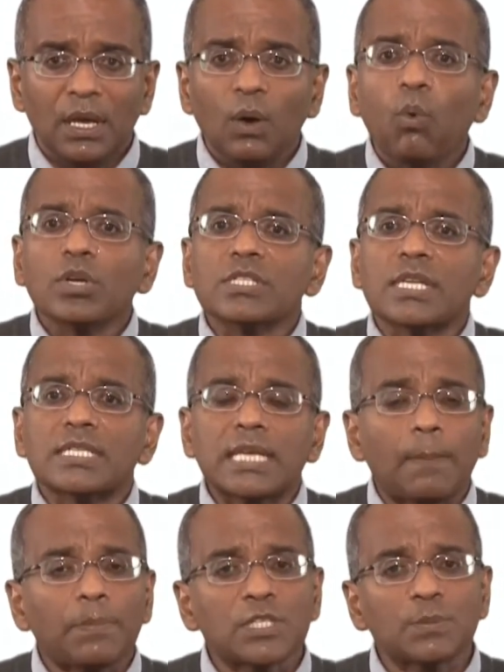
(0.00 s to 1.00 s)
What is the
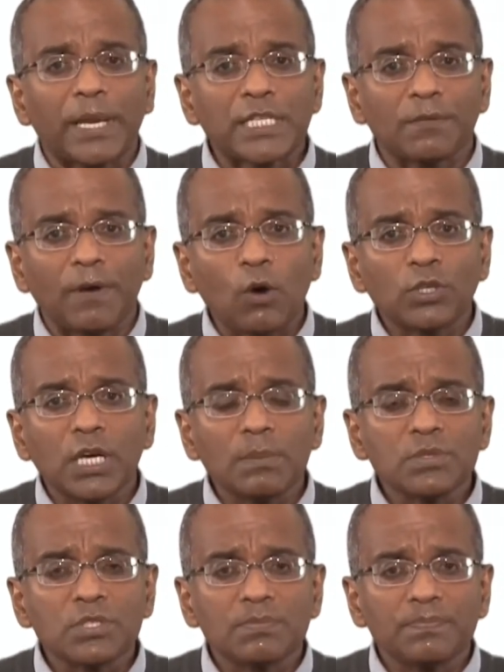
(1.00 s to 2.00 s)
sample space of
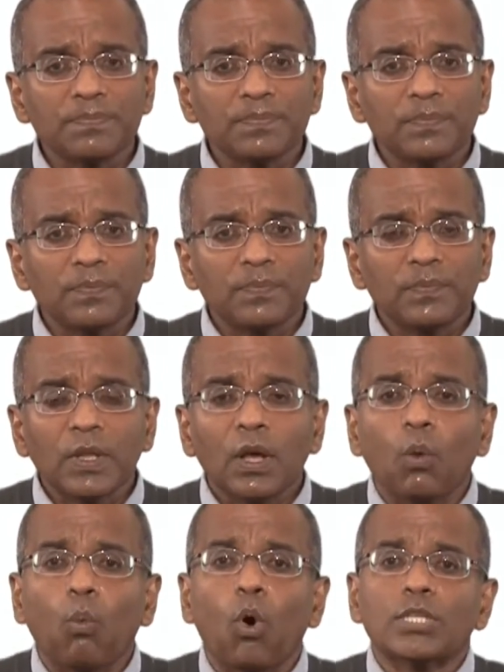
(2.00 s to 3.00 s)
outcomes?
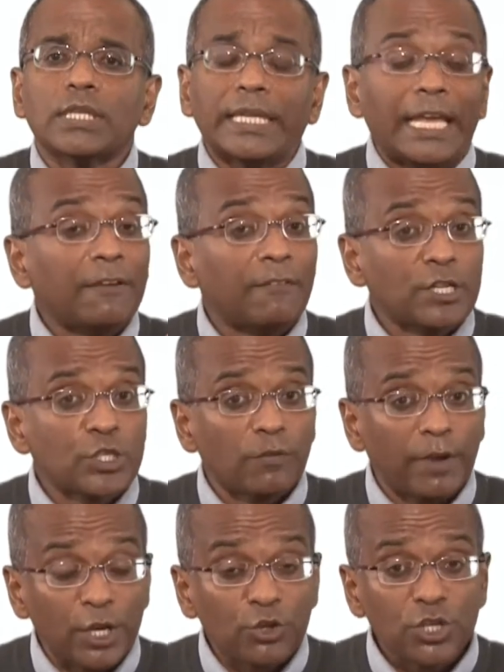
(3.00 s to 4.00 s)
What are the events of
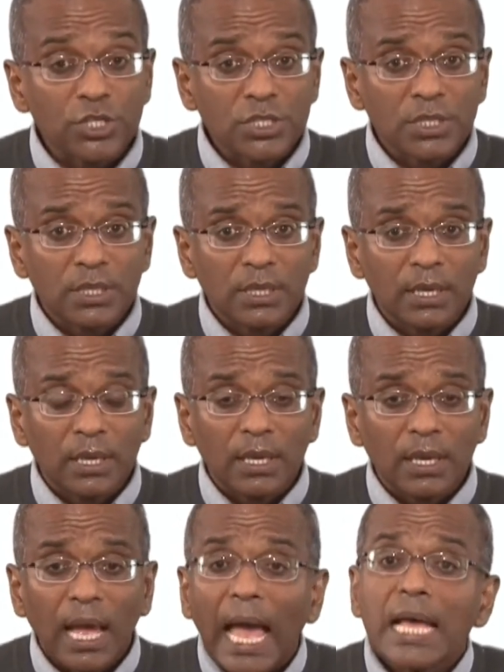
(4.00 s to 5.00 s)
interest?
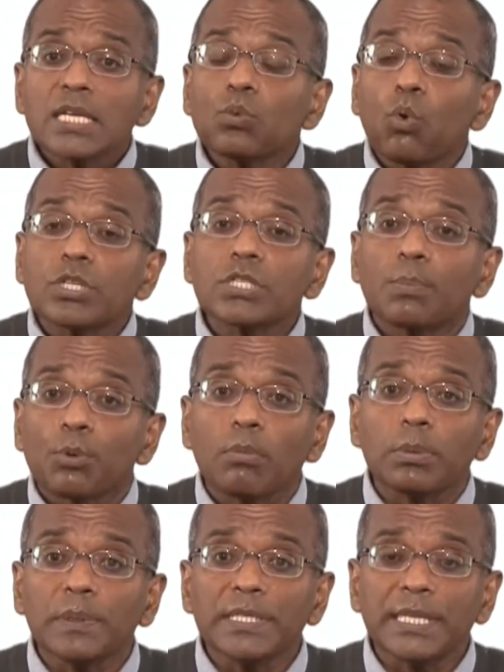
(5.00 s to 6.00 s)
And what is the
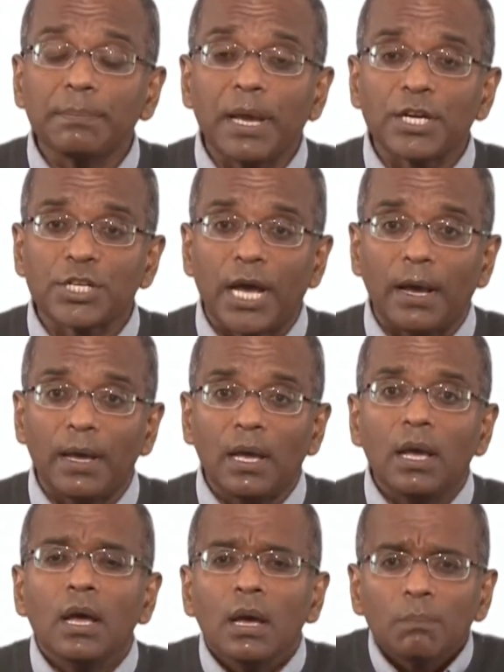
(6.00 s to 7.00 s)
probability measure?
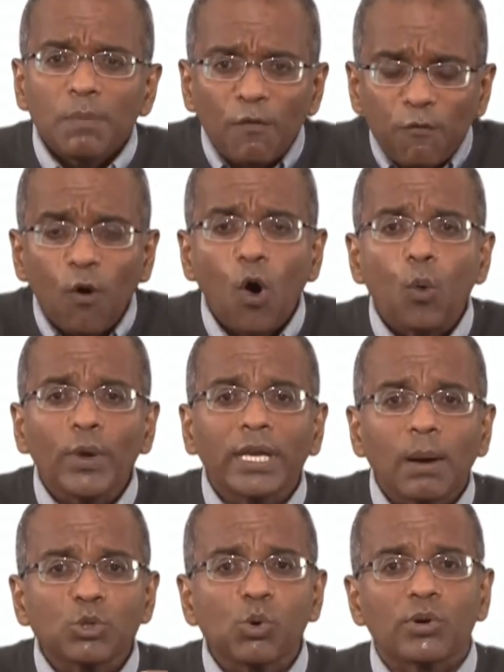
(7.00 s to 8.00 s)
Before we
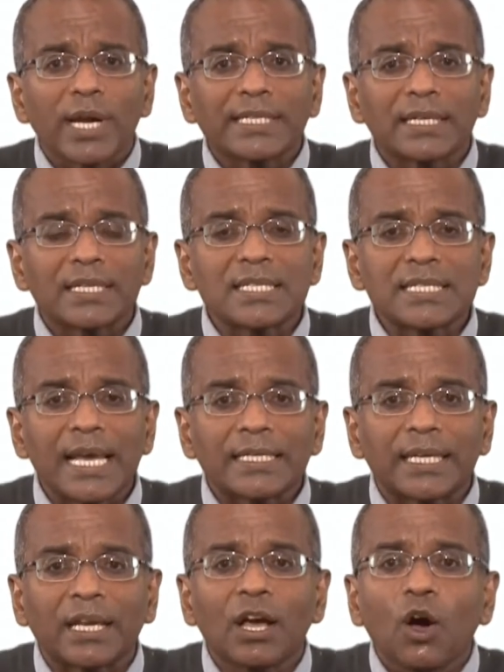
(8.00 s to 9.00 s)
come to a right
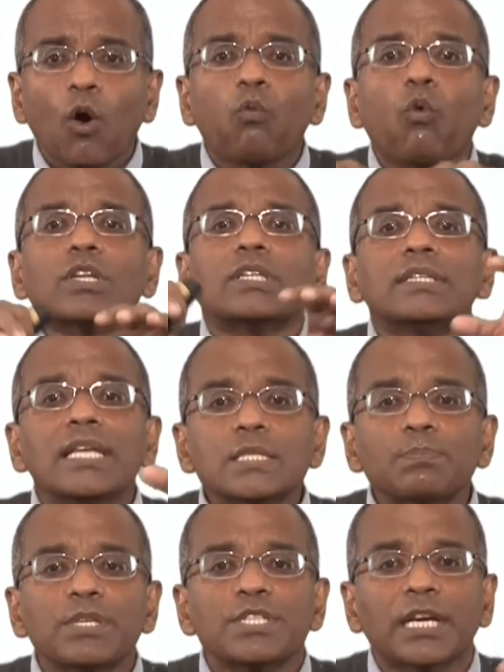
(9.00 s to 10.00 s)
understanding of what this
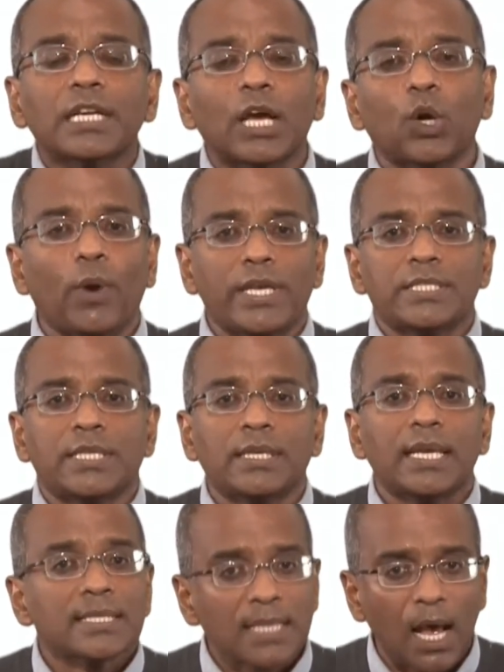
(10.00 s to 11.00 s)
particular question
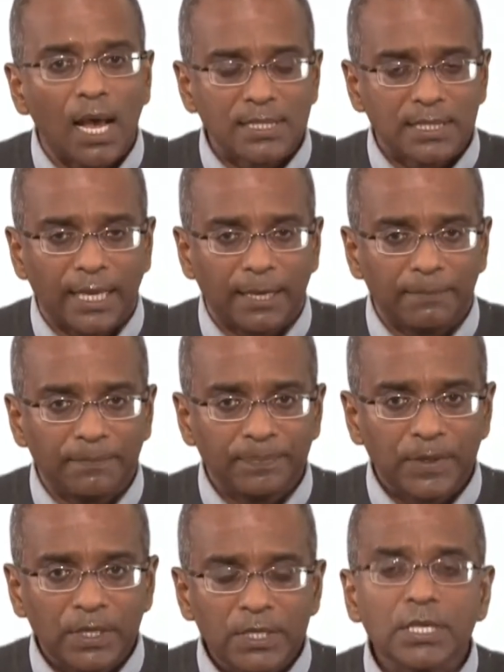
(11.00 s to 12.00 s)
is asking.
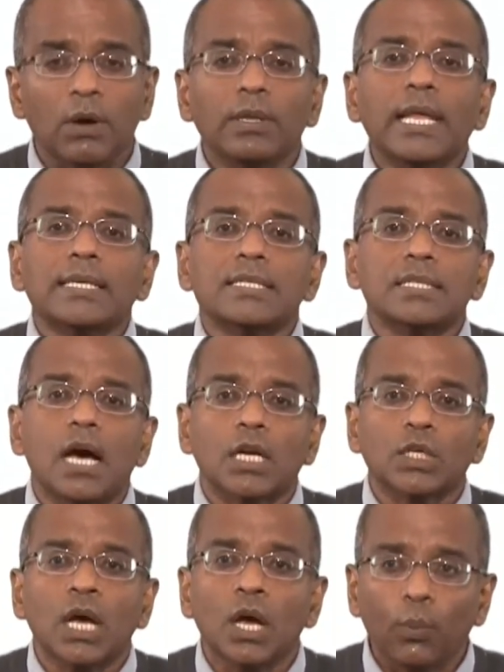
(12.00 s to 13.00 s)
So let us
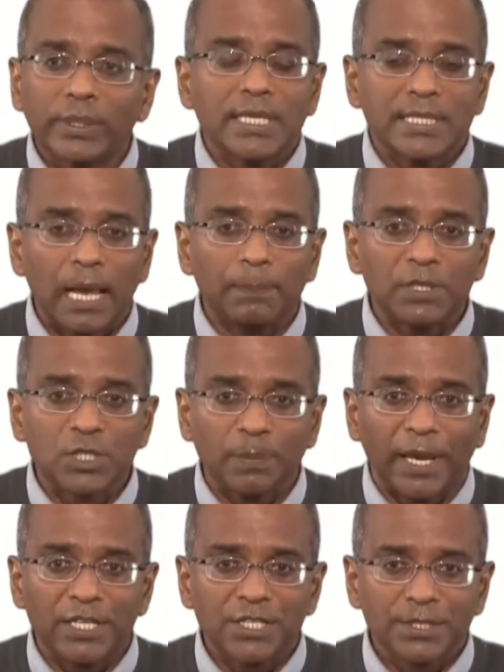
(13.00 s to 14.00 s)
start with the sample
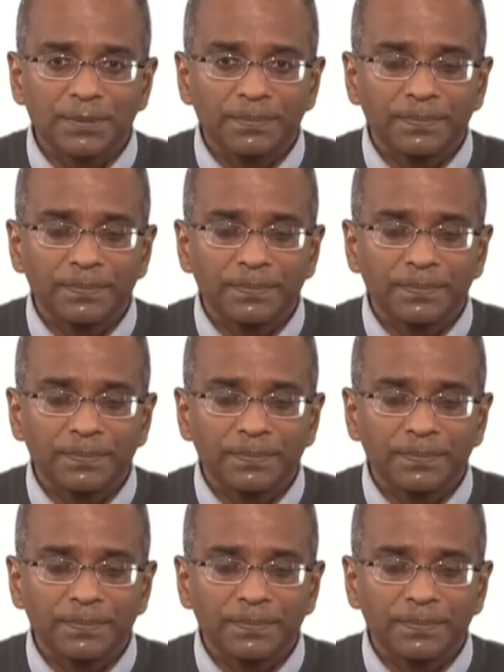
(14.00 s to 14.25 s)
space.